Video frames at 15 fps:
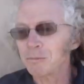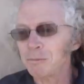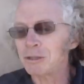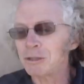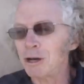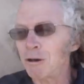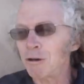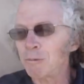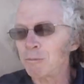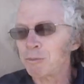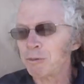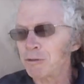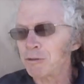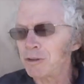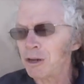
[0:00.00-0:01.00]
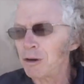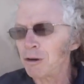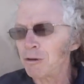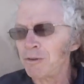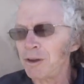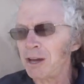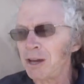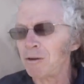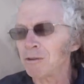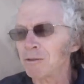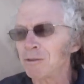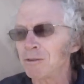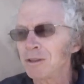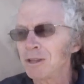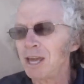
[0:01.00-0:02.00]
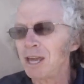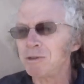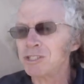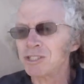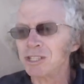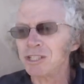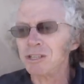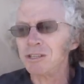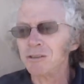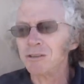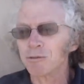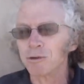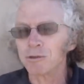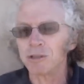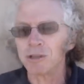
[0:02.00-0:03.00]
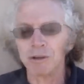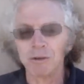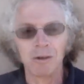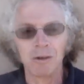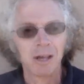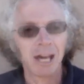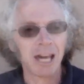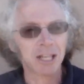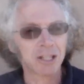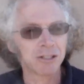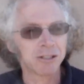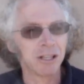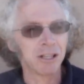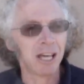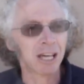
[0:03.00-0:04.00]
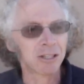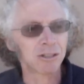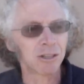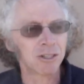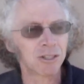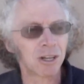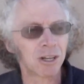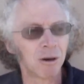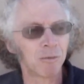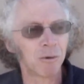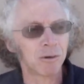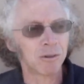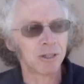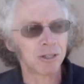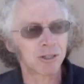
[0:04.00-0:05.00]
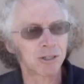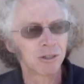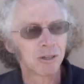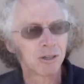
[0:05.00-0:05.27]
for no avail. NBC crew did an excellent job on the